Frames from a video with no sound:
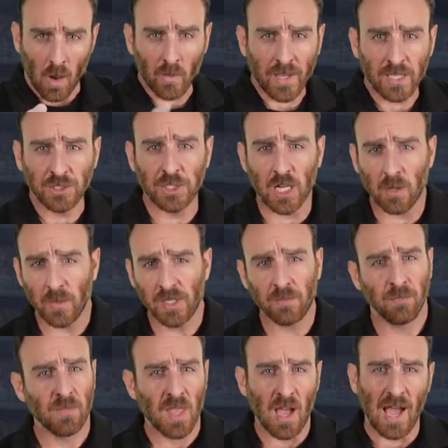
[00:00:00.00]
Okay, gentlemen,
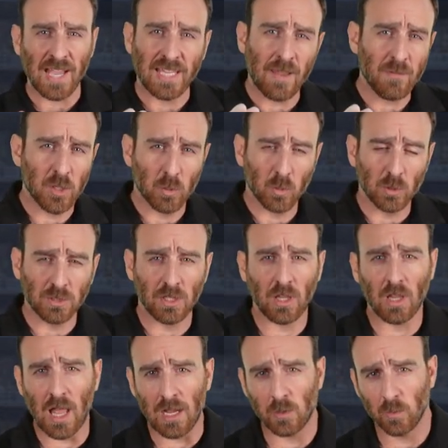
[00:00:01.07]
I give you the rules in the
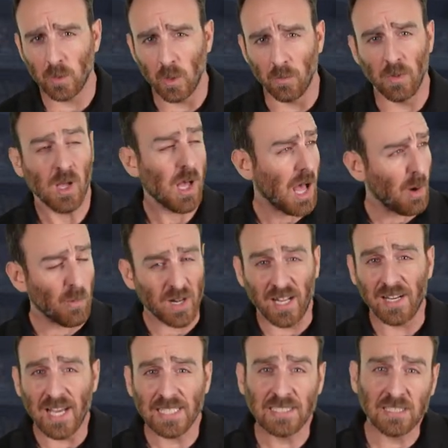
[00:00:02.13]
locker room. I want
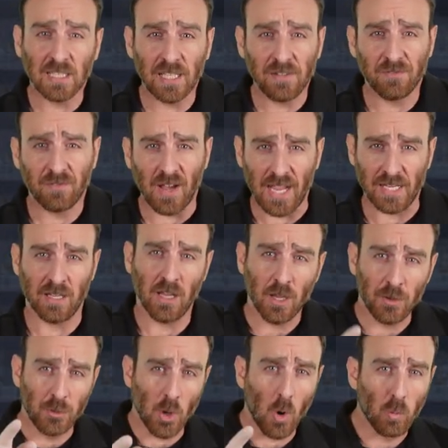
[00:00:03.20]
a nice clean fight.
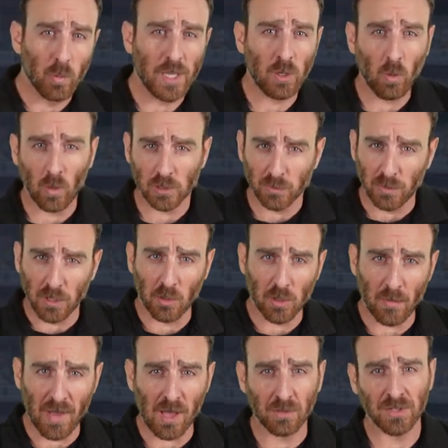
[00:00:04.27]
No recoils below
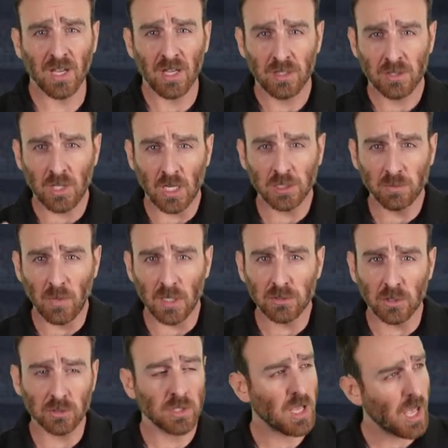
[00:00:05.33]
the belt, touch
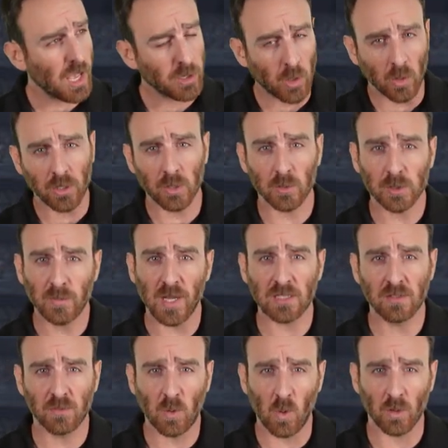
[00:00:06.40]
muzzles, and go to your
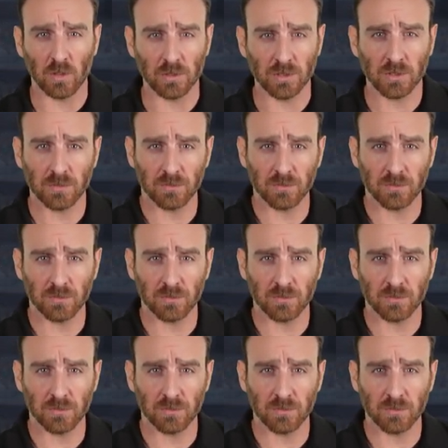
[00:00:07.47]
respective corners.